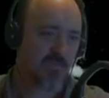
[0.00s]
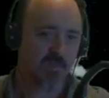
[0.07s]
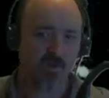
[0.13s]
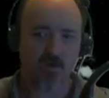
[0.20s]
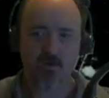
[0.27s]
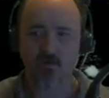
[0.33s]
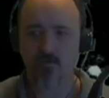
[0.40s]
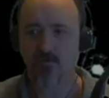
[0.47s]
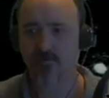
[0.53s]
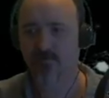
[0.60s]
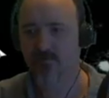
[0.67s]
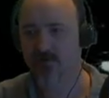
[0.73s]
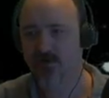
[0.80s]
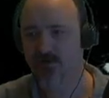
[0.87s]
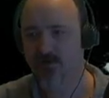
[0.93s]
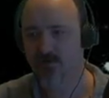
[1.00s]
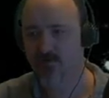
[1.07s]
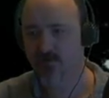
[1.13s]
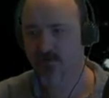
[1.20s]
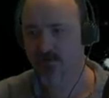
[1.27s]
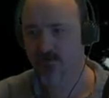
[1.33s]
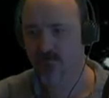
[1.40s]
Oh, I forgot
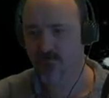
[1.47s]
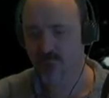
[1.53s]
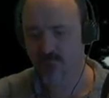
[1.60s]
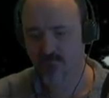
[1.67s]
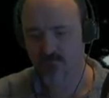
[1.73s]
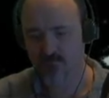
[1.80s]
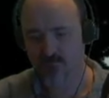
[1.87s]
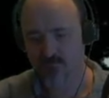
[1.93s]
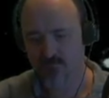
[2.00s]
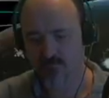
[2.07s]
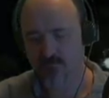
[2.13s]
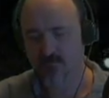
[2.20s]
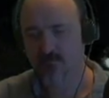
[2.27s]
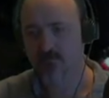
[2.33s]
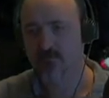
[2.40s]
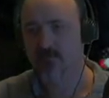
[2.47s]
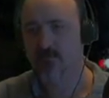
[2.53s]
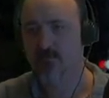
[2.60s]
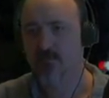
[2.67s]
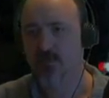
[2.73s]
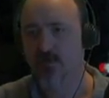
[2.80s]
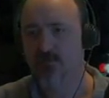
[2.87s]
to, I
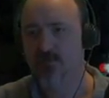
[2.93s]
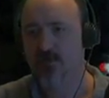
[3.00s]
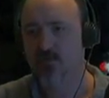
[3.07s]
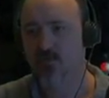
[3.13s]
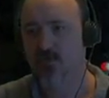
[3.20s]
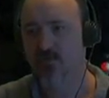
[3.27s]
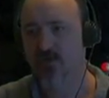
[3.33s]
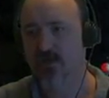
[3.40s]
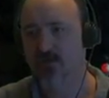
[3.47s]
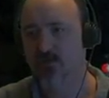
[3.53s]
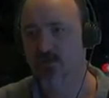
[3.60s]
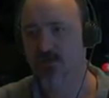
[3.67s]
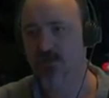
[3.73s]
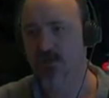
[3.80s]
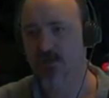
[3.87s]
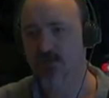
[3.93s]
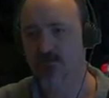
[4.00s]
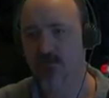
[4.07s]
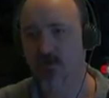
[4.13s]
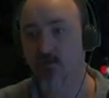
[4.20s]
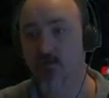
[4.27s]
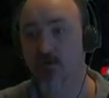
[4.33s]
was gonna warp ahead, wasn't I?
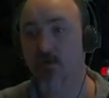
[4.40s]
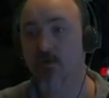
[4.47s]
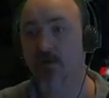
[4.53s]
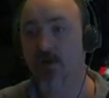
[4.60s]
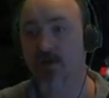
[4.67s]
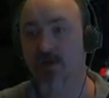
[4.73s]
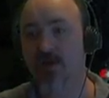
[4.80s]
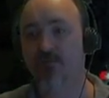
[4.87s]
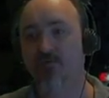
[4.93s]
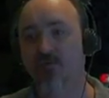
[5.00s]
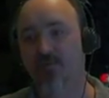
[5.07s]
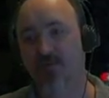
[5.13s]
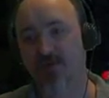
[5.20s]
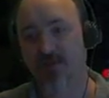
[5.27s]
Oh no, I can't warp ahead